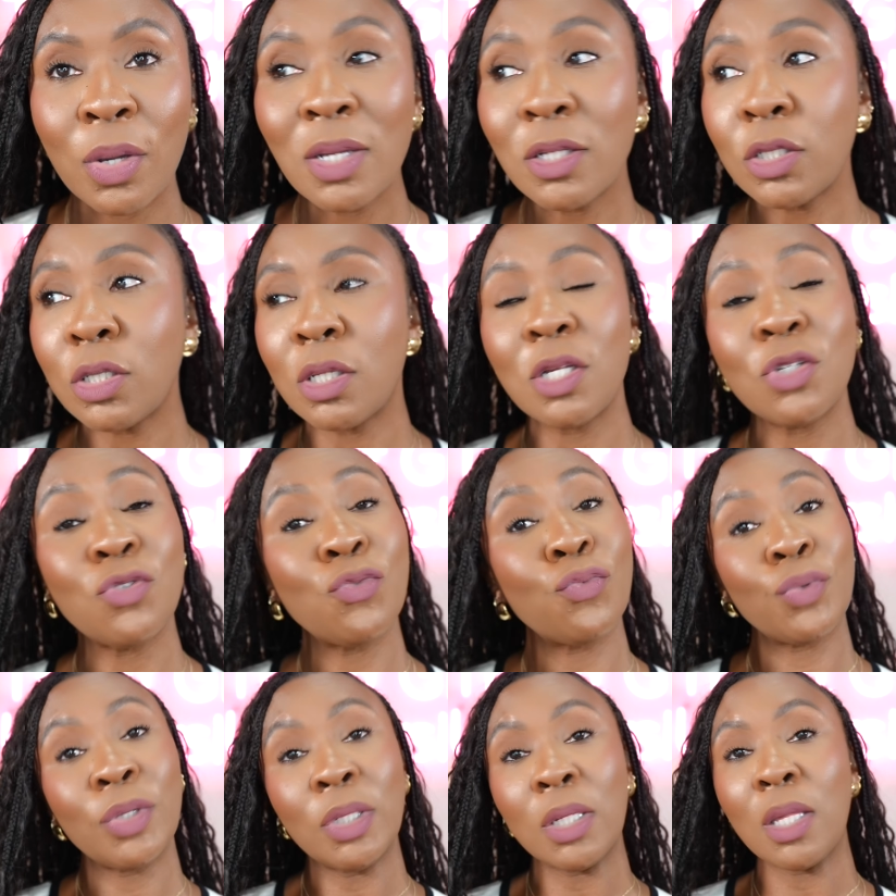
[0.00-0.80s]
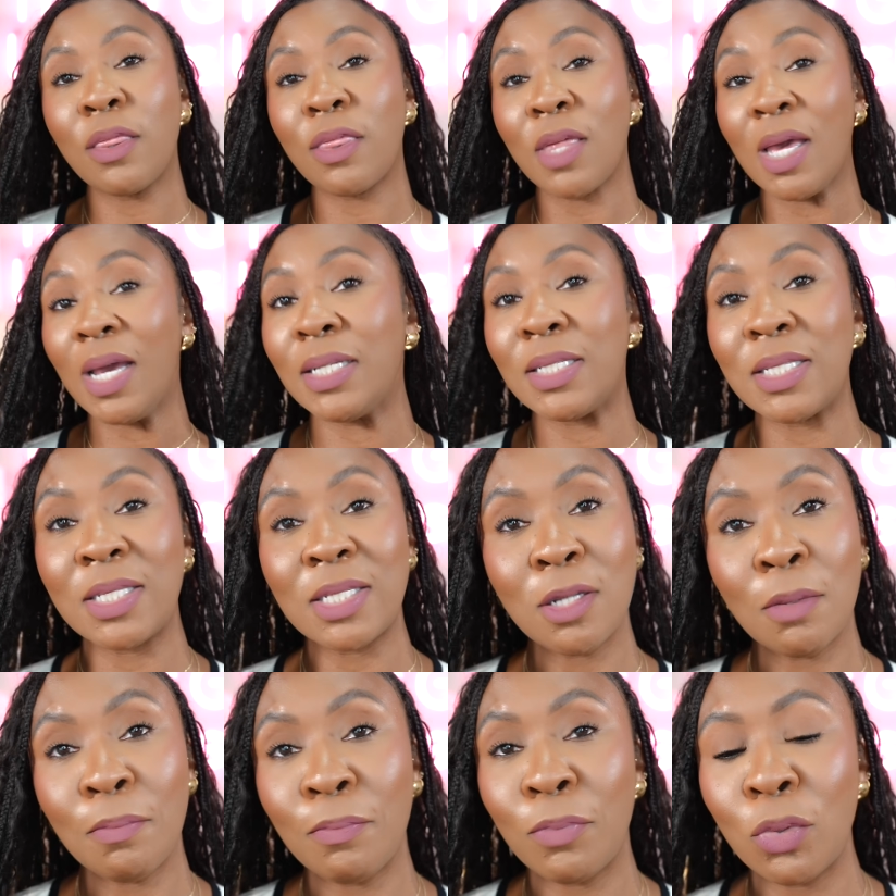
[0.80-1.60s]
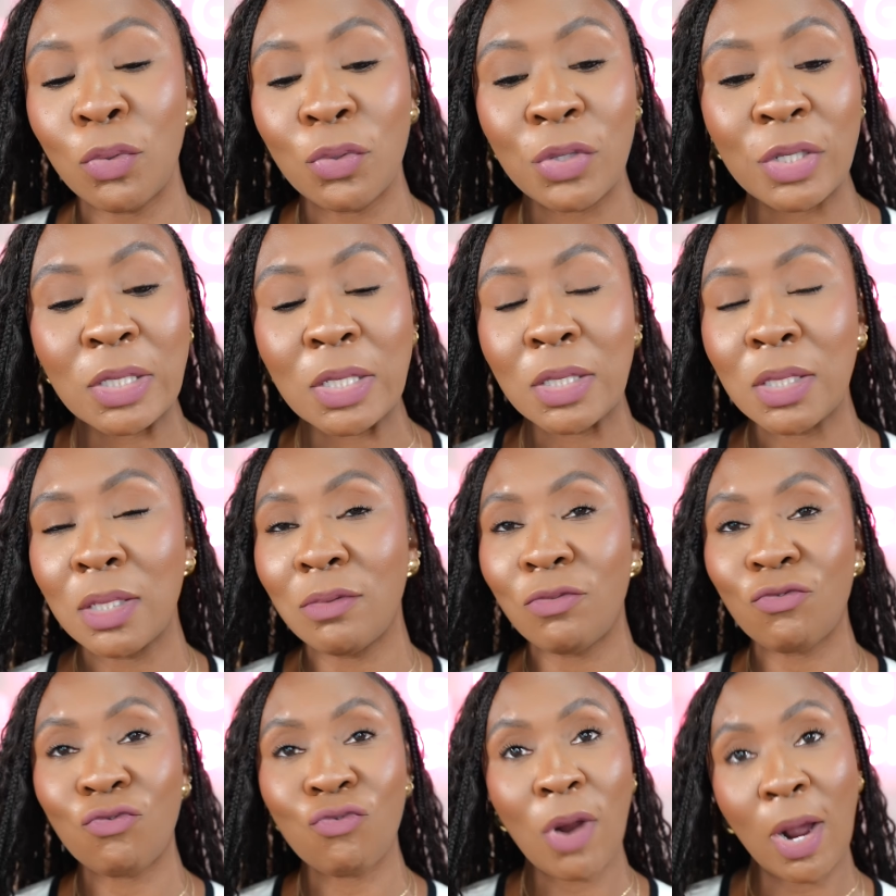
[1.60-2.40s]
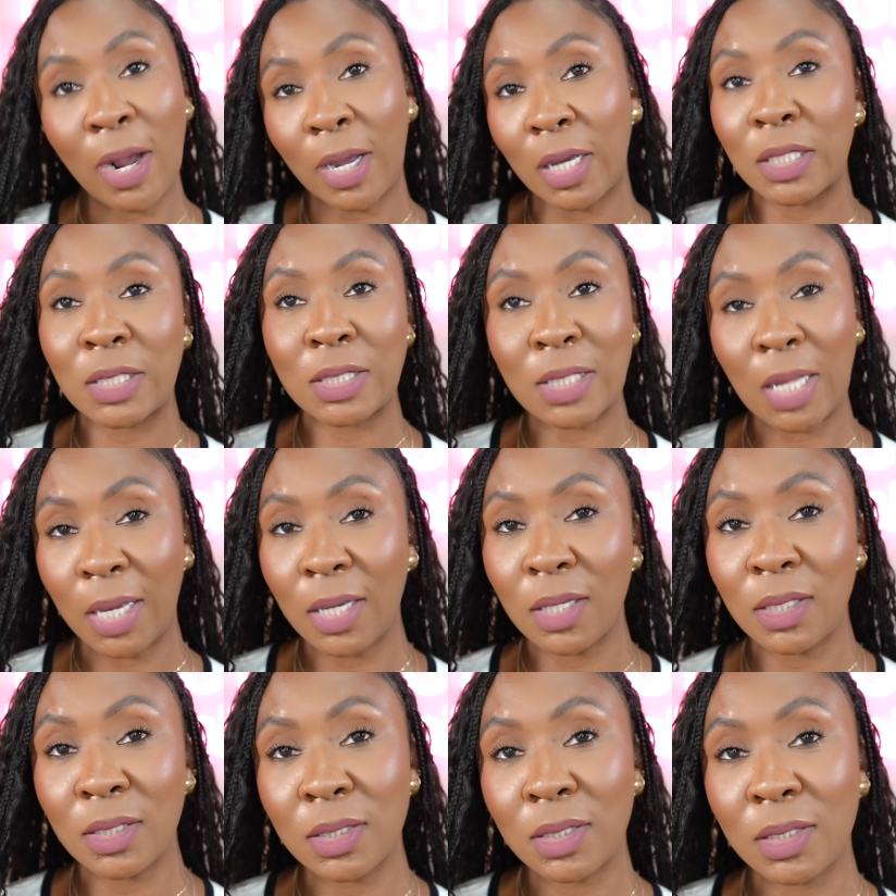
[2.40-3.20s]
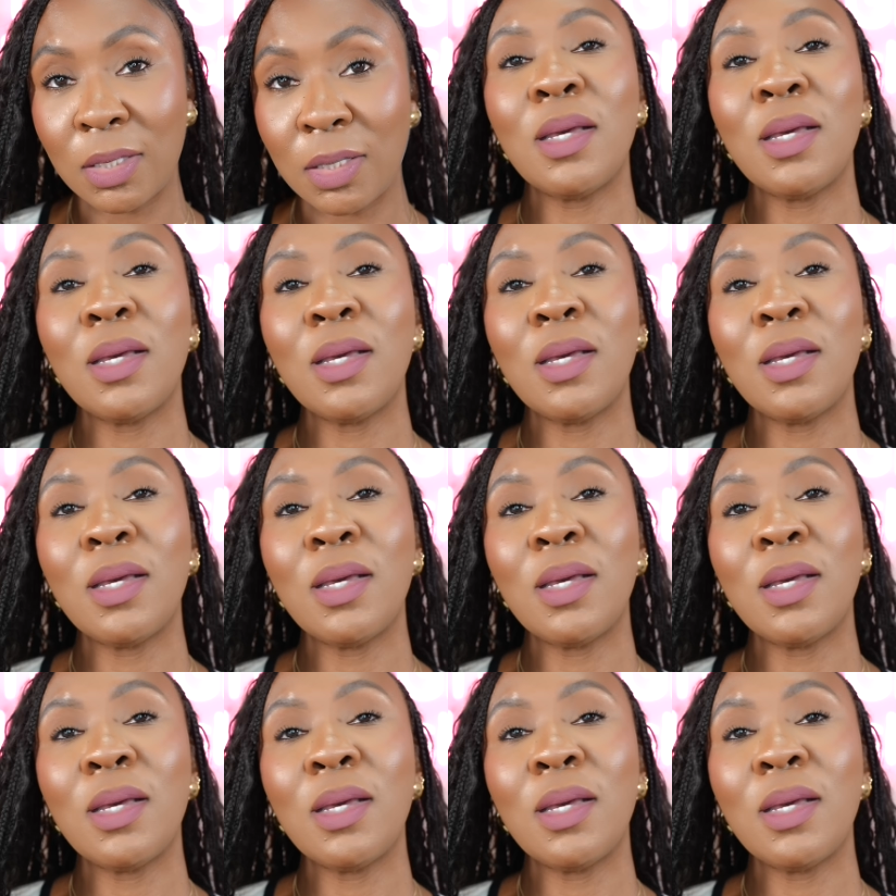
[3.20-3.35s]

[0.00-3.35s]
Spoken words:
It's really that simple. This isn't rocket science.